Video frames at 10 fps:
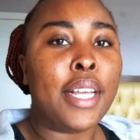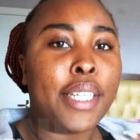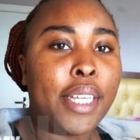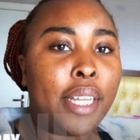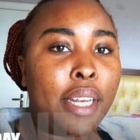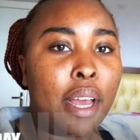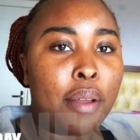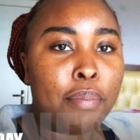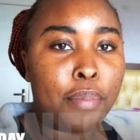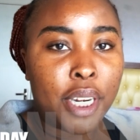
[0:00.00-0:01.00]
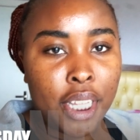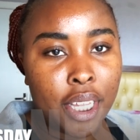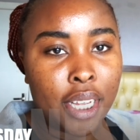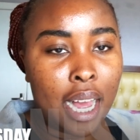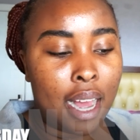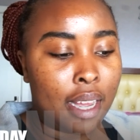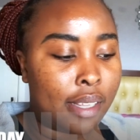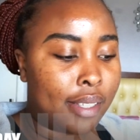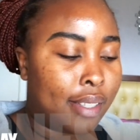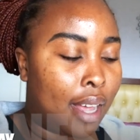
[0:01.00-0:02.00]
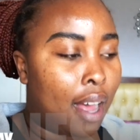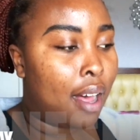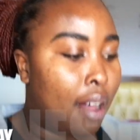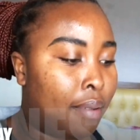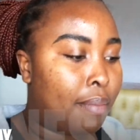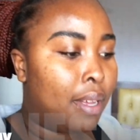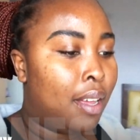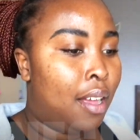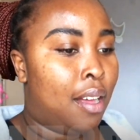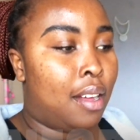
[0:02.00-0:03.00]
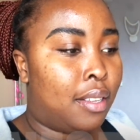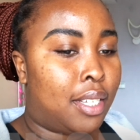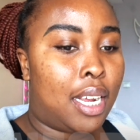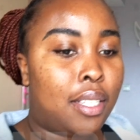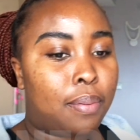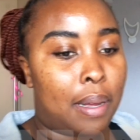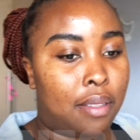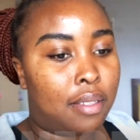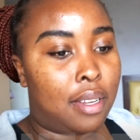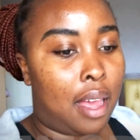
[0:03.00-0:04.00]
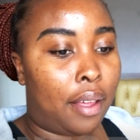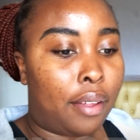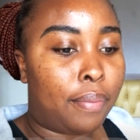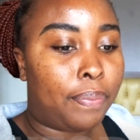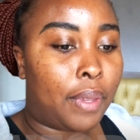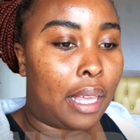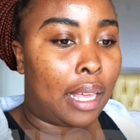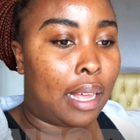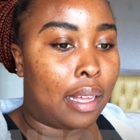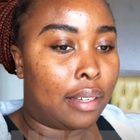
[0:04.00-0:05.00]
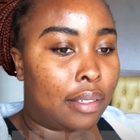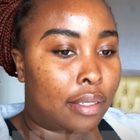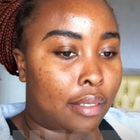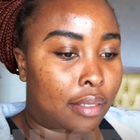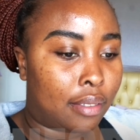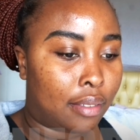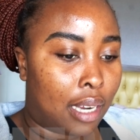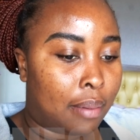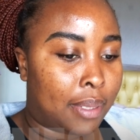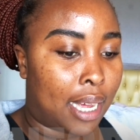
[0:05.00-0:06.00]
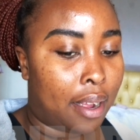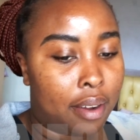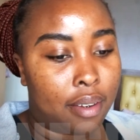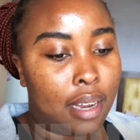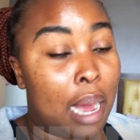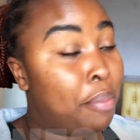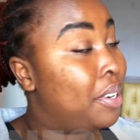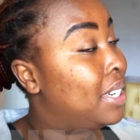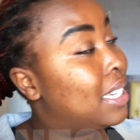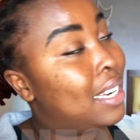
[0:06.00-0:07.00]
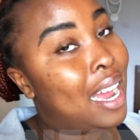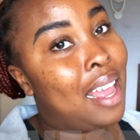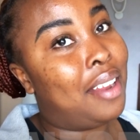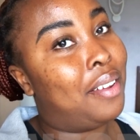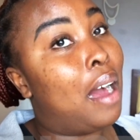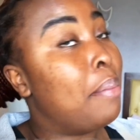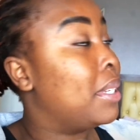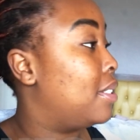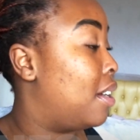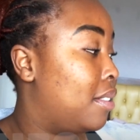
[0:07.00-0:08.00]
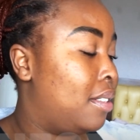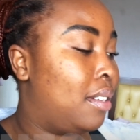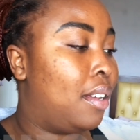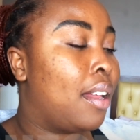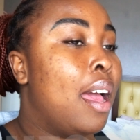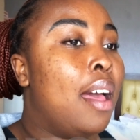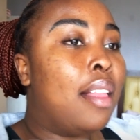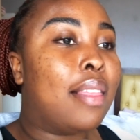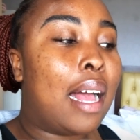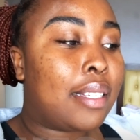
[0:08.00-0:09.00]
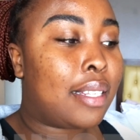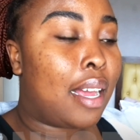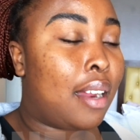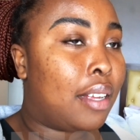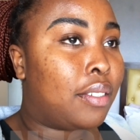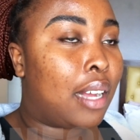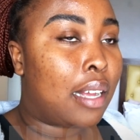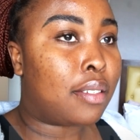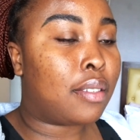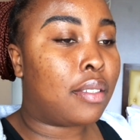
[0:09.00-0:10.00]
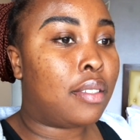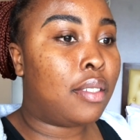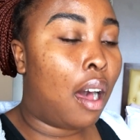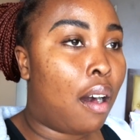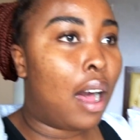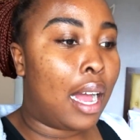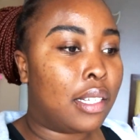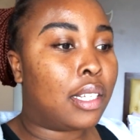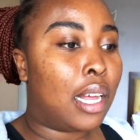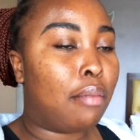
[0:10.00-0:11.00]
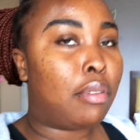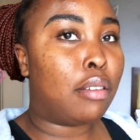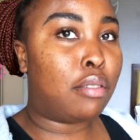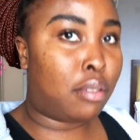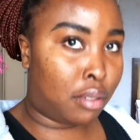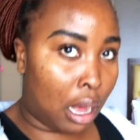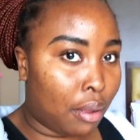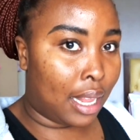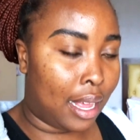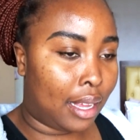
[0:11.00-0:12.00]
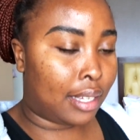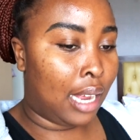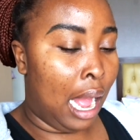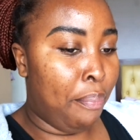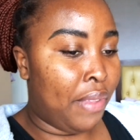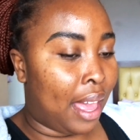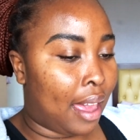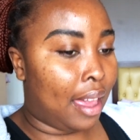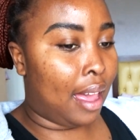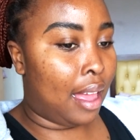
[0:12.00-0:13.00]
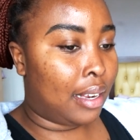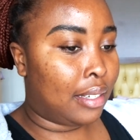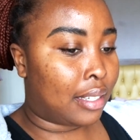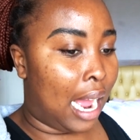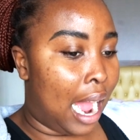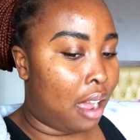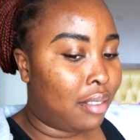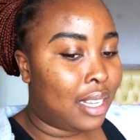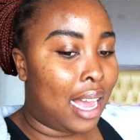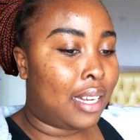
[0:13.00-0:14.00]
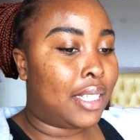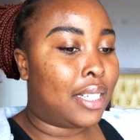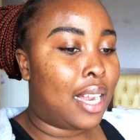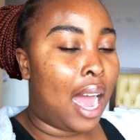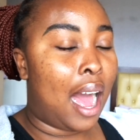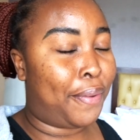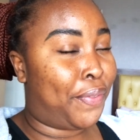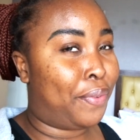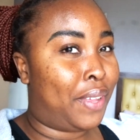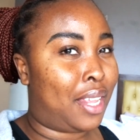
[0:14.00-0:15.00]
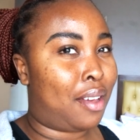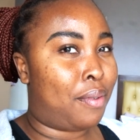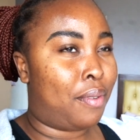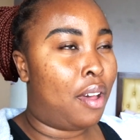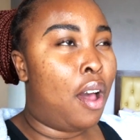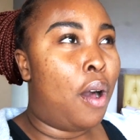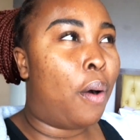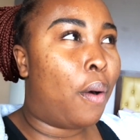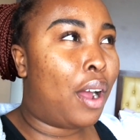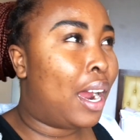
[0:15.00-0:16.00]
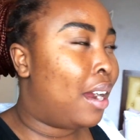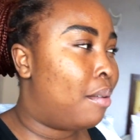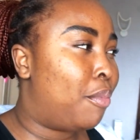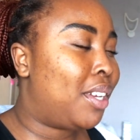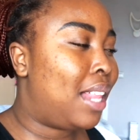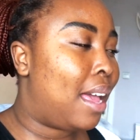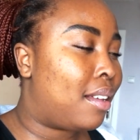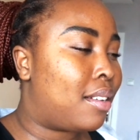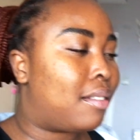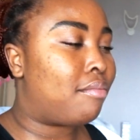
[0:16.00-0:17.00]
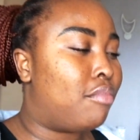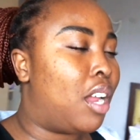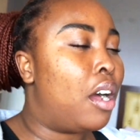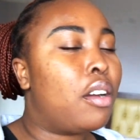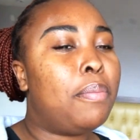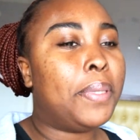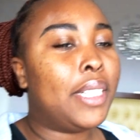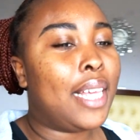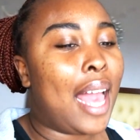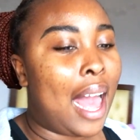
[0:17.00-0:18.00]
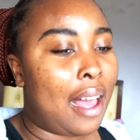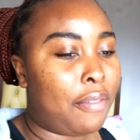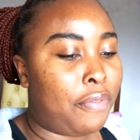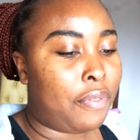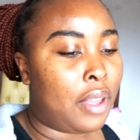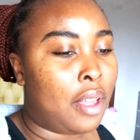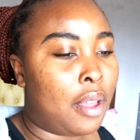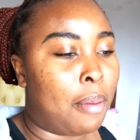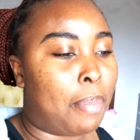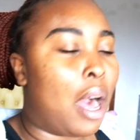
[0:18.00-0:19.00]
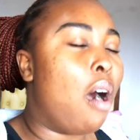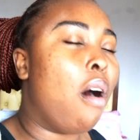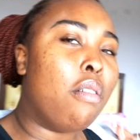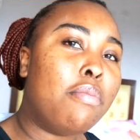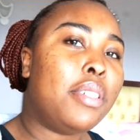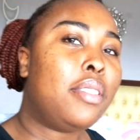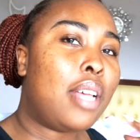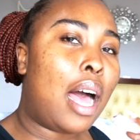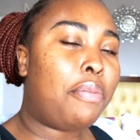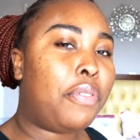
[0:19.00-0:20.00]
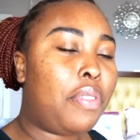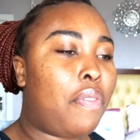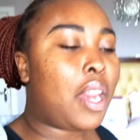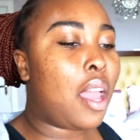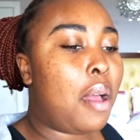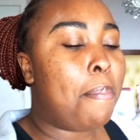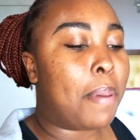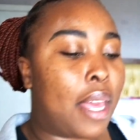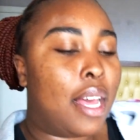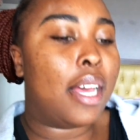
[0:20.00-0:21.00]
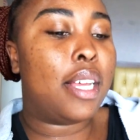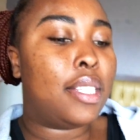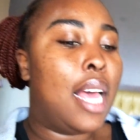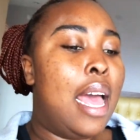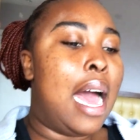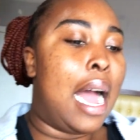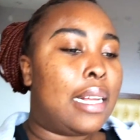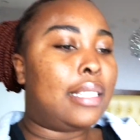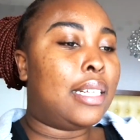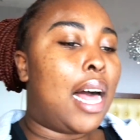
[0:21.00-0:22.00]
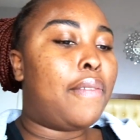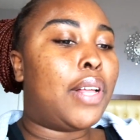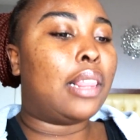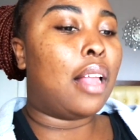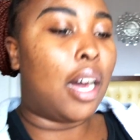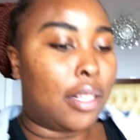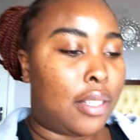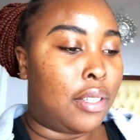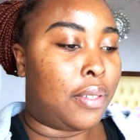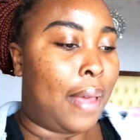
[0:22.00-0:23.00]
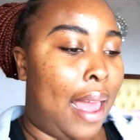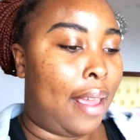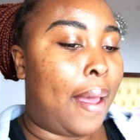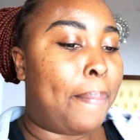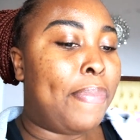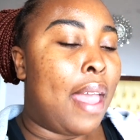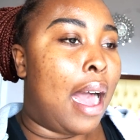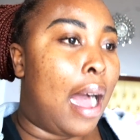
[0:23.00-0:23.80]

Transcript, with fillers: Good morning, you guys. Um, today's Wednesday, and I'm tired. I'm already tired, yo. I'm exhausted. Last night, as you guys saw, I slept so late, and I only edited half the video, or more like not completely half, but almost half of the video, because I still have a lot to edit.